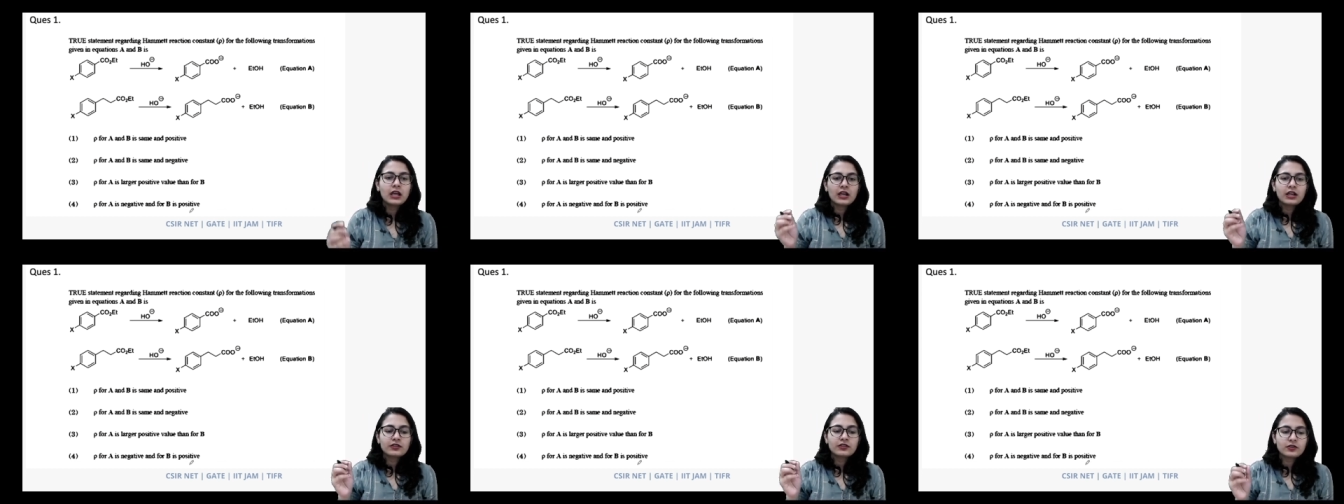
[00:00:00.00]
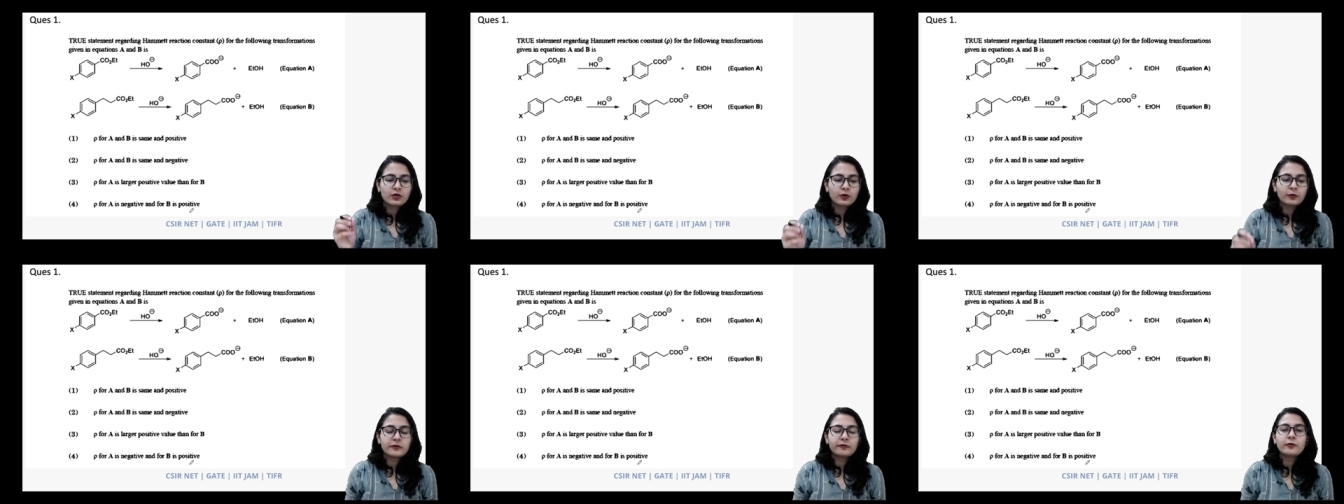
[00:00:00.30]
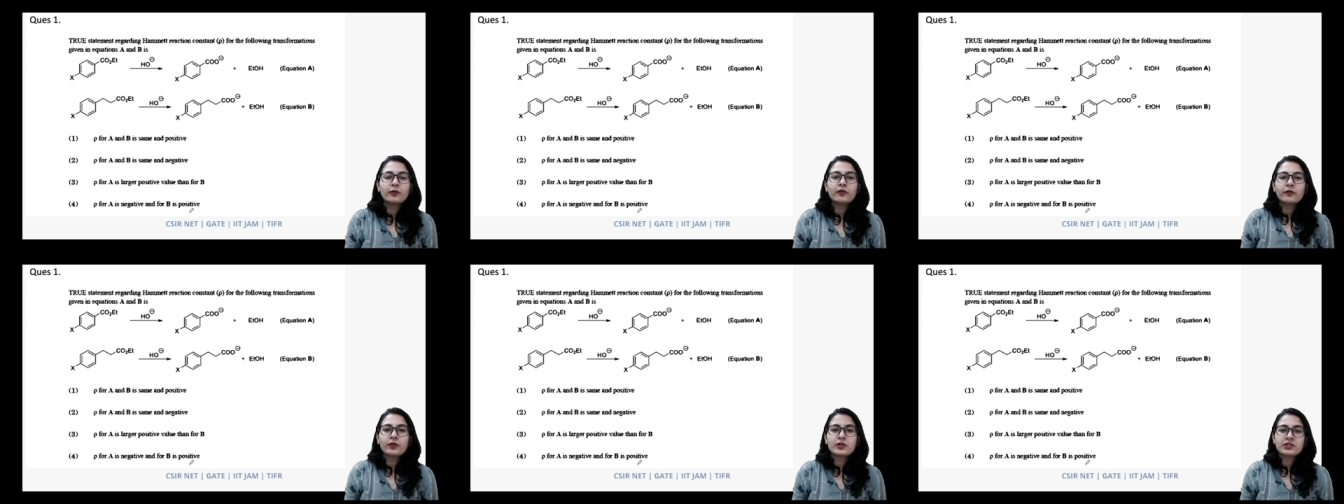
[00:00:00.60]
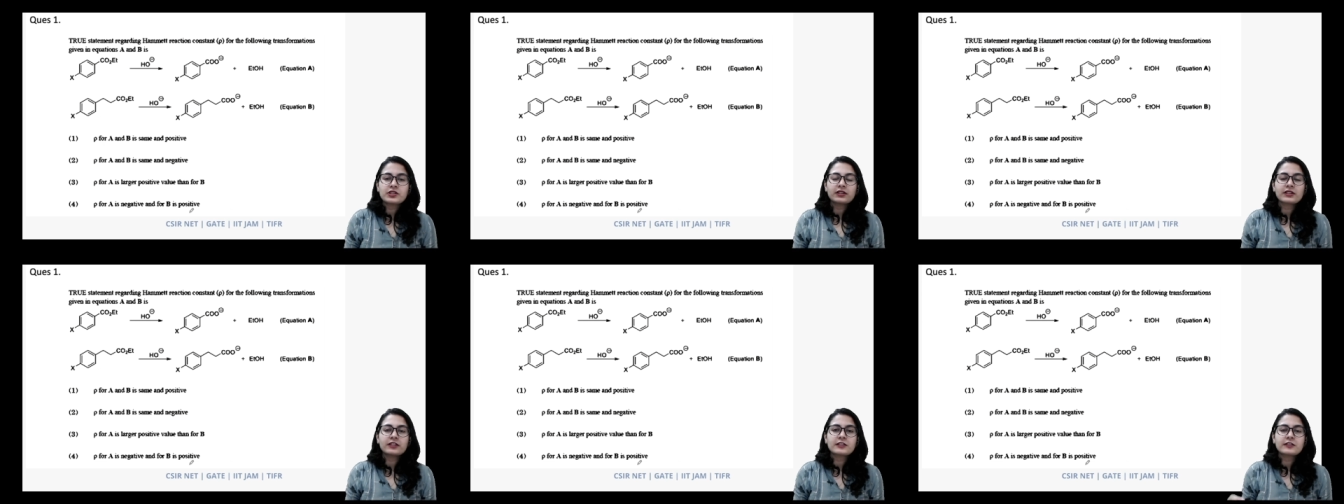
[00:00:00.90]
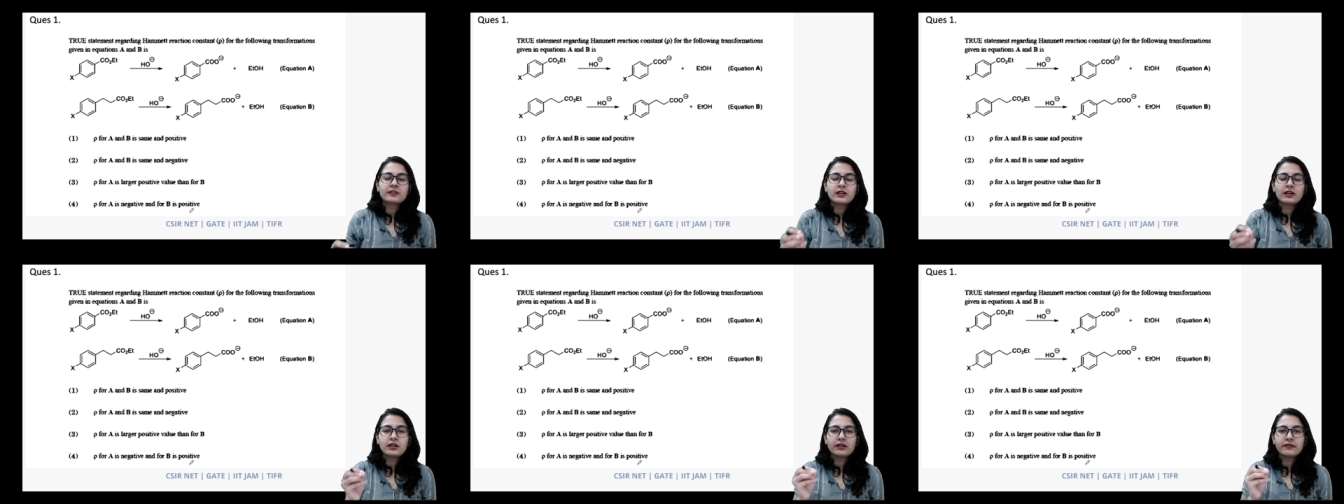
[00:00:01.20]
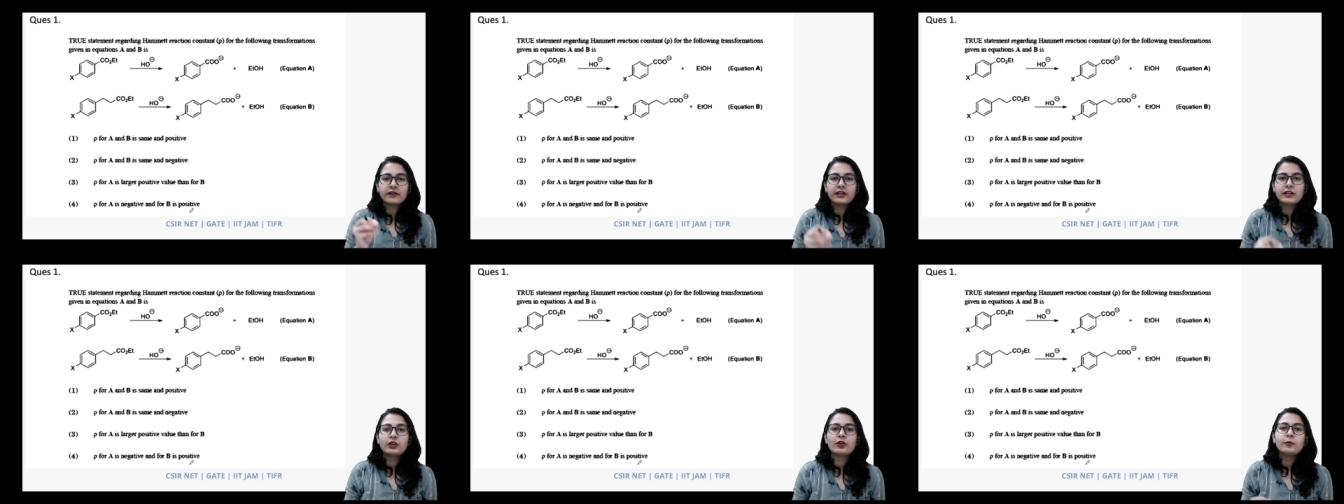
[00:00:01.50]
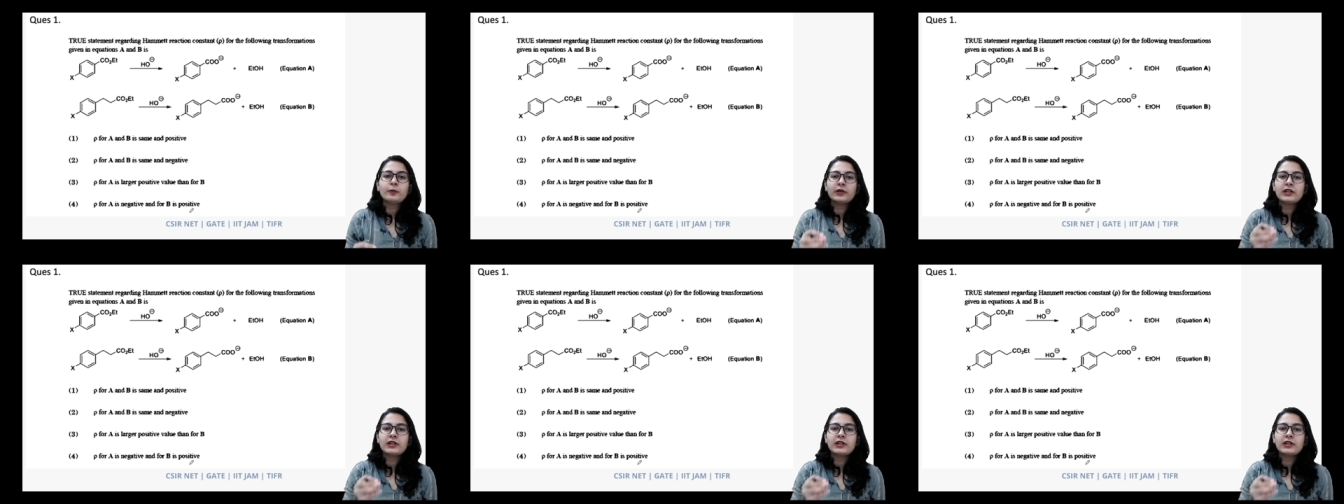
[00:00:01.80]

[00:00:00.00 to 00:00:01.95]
So before watching this uh, video,